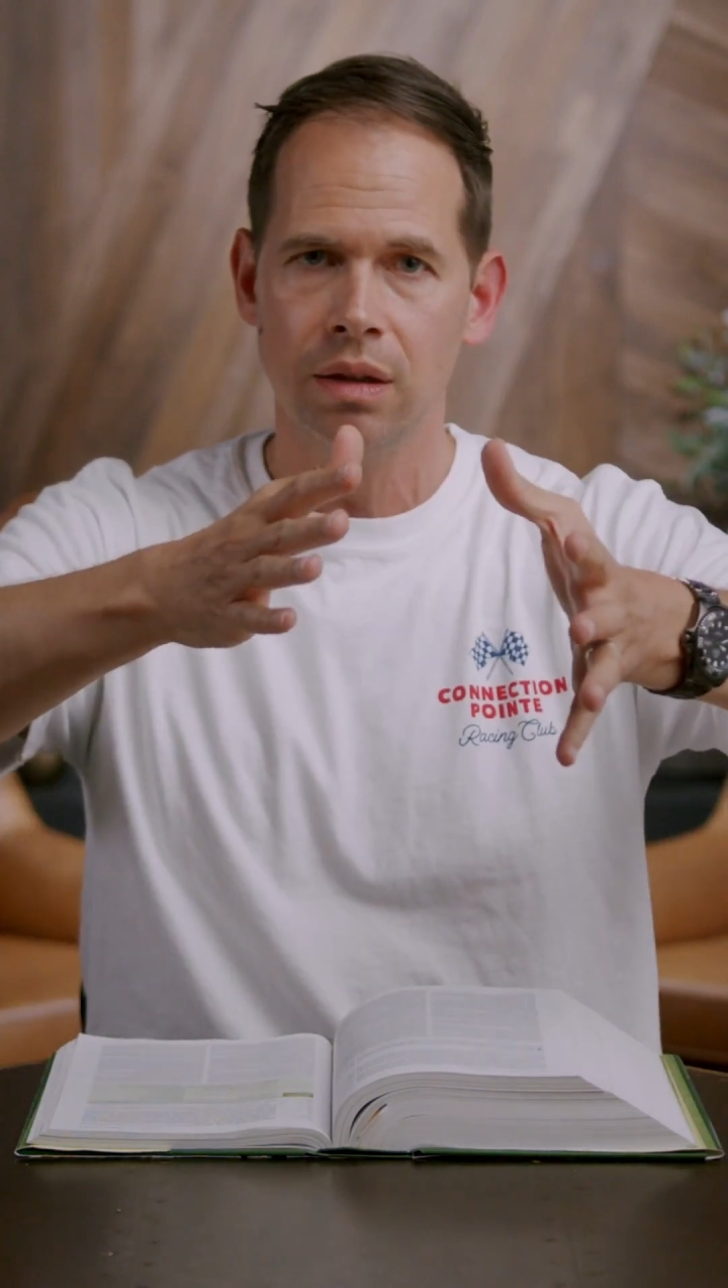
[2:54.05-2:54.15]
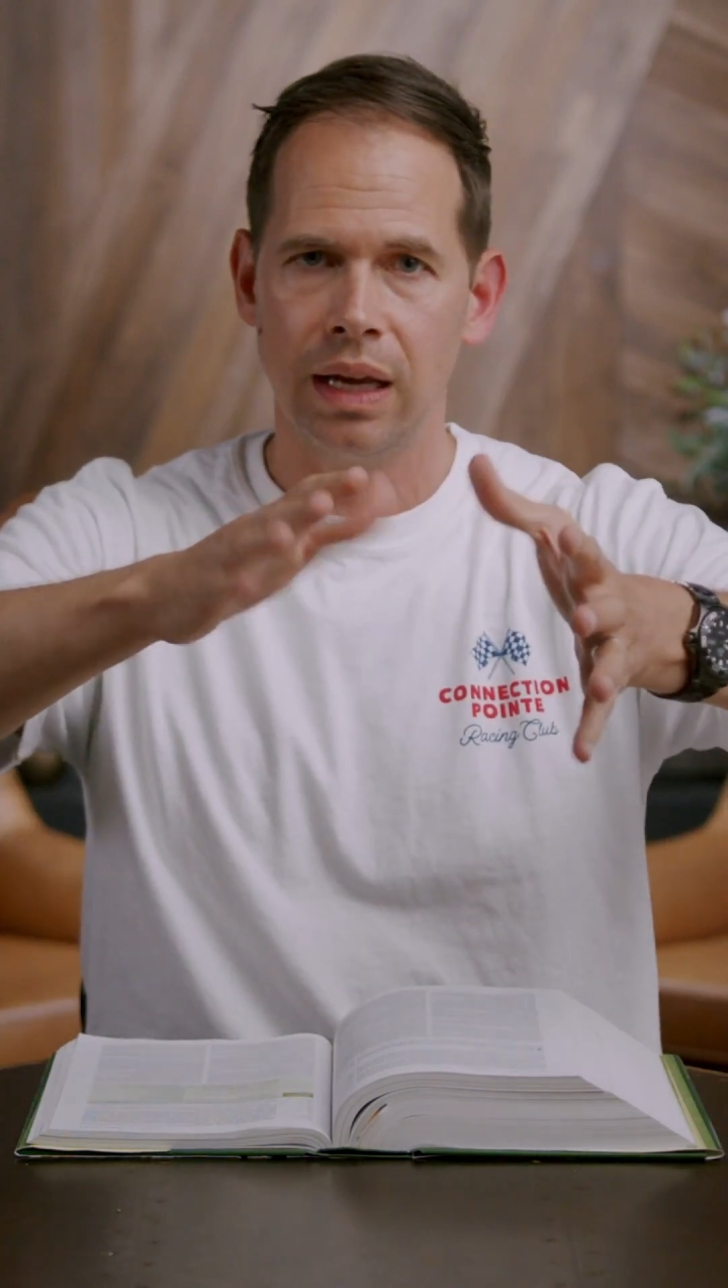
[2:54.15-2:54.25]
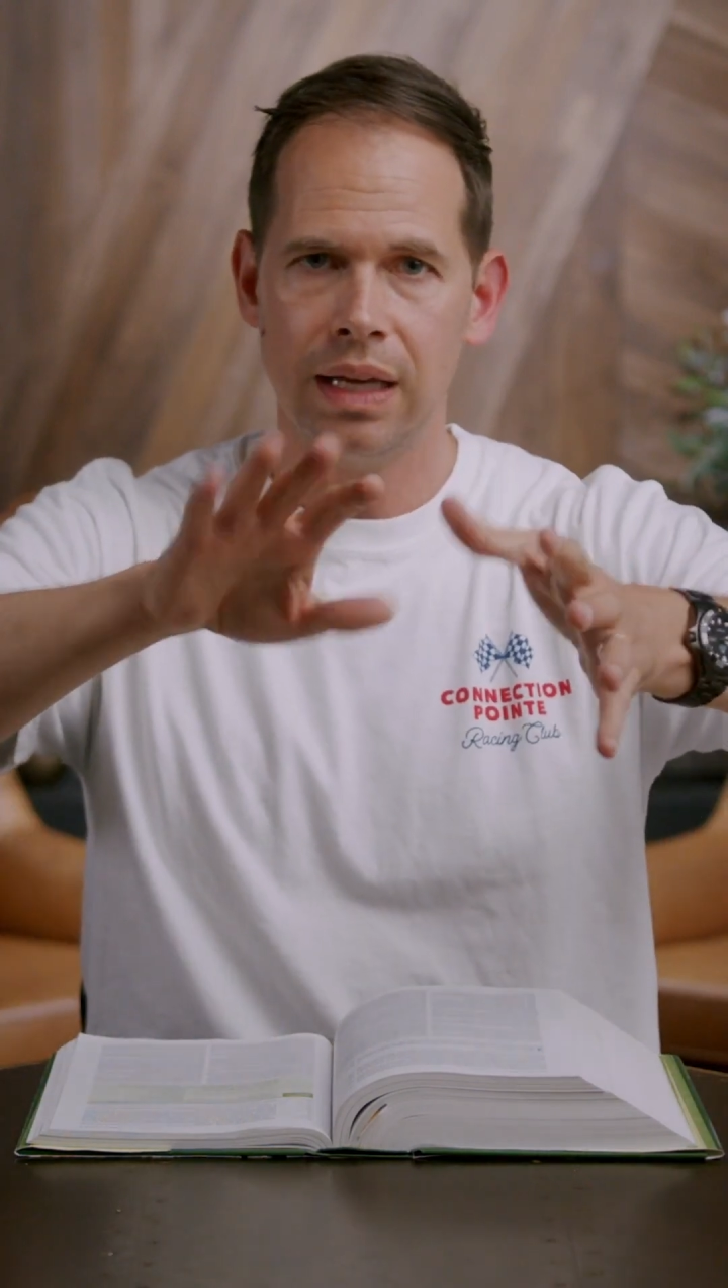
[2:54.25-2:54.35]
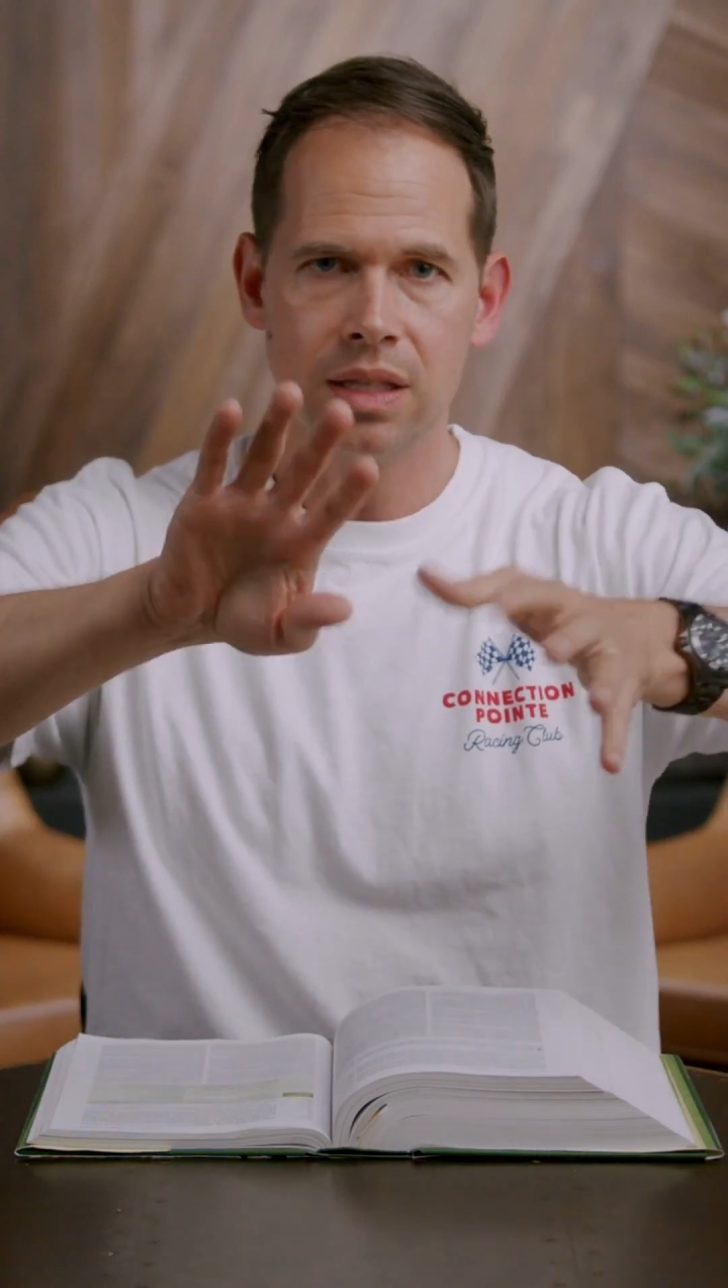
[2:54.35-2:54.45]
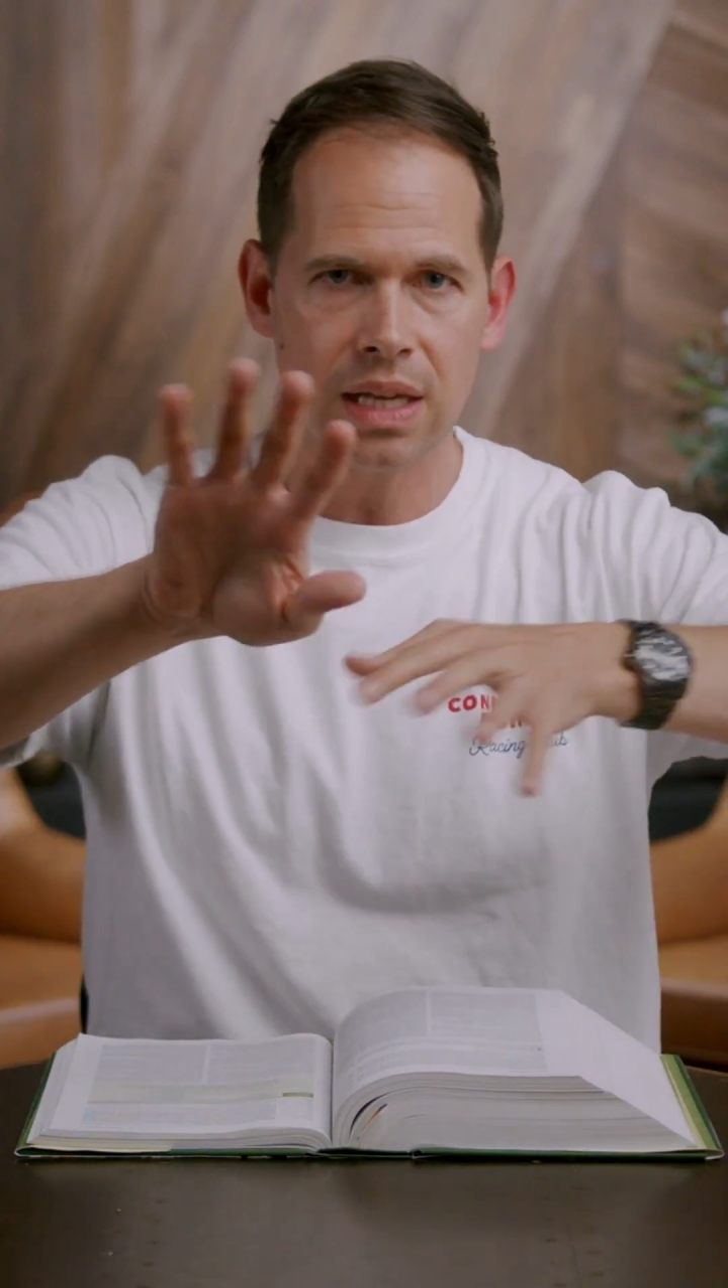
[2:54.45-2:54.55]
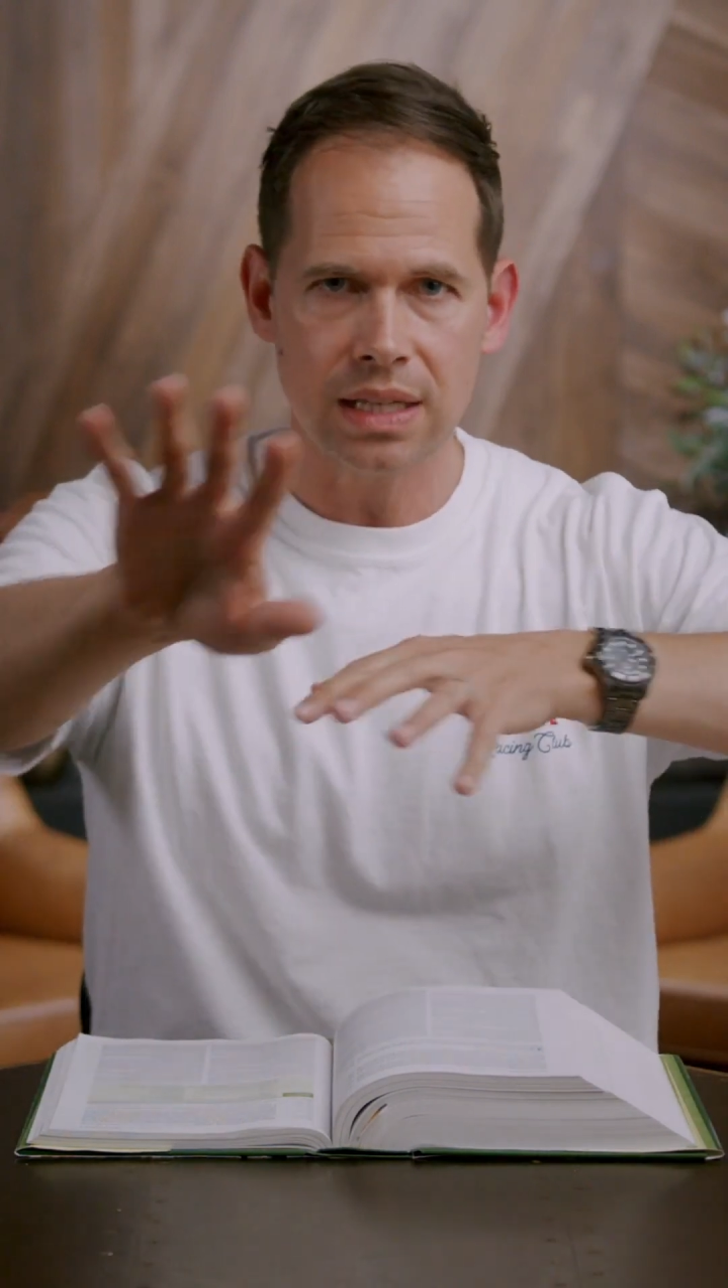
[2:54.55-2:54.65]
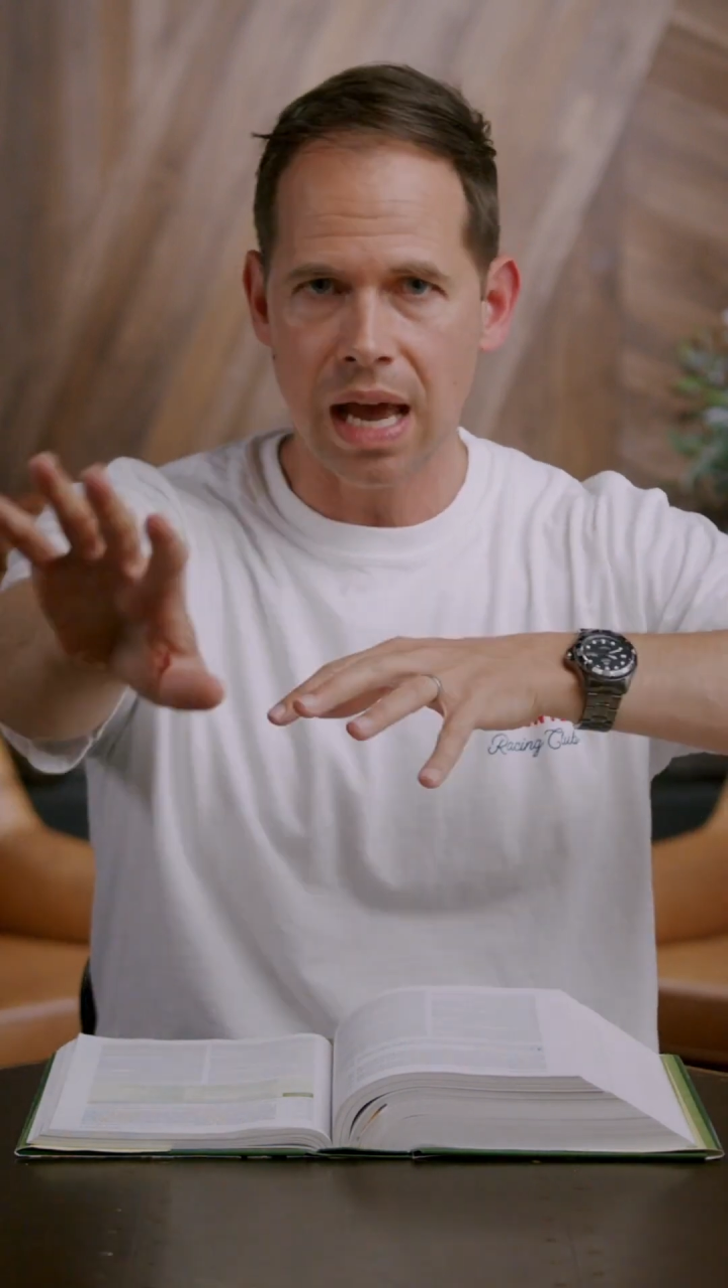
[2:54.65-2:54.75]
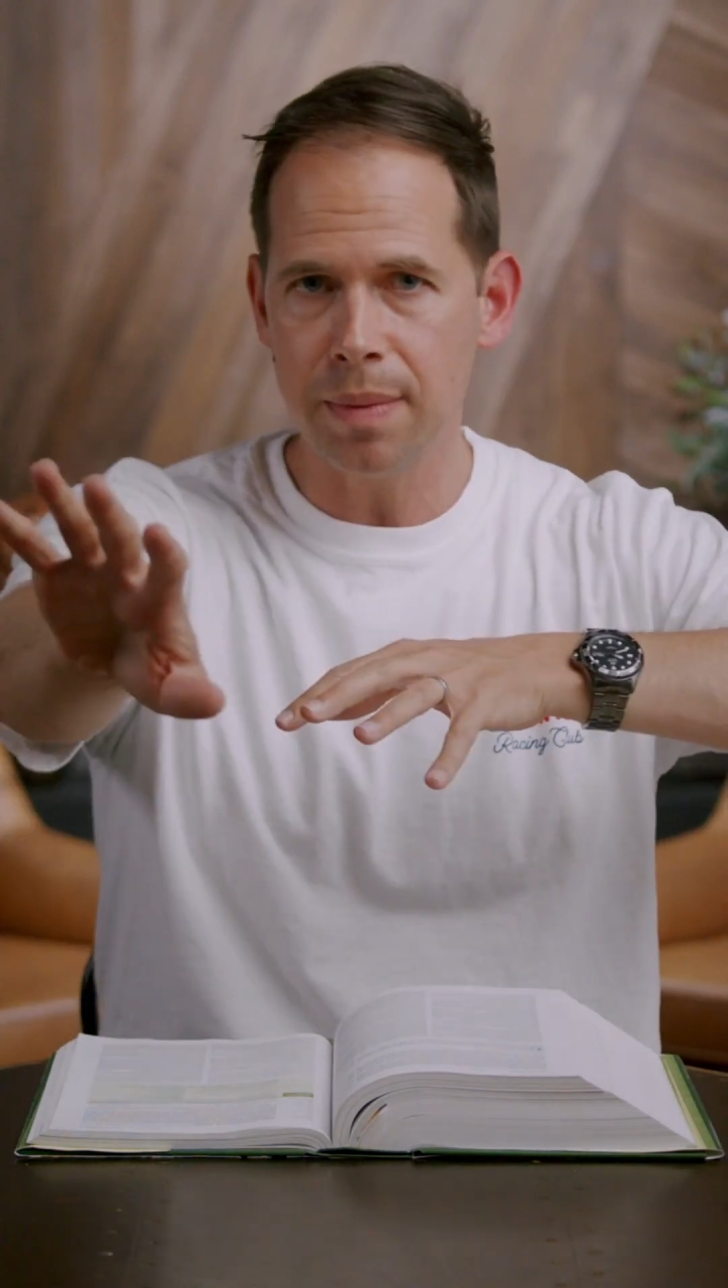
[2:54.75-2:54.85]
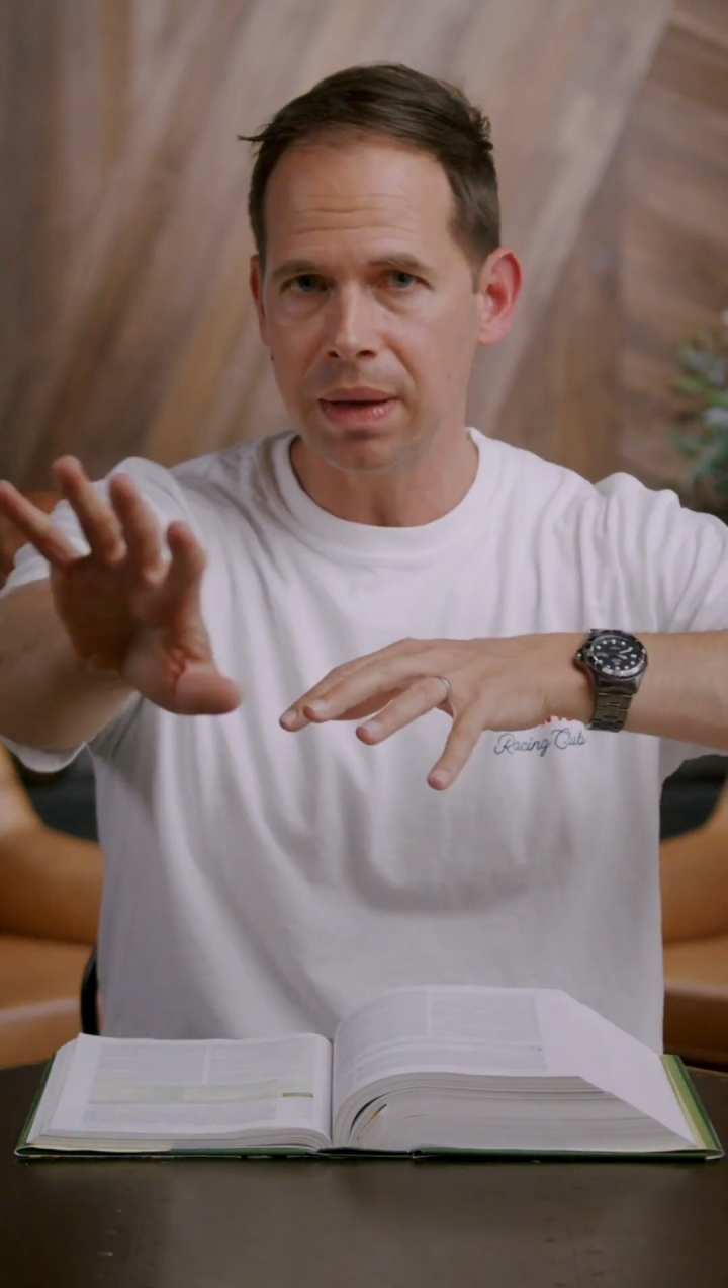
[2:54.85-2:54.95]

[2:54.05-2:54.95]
and says, I'm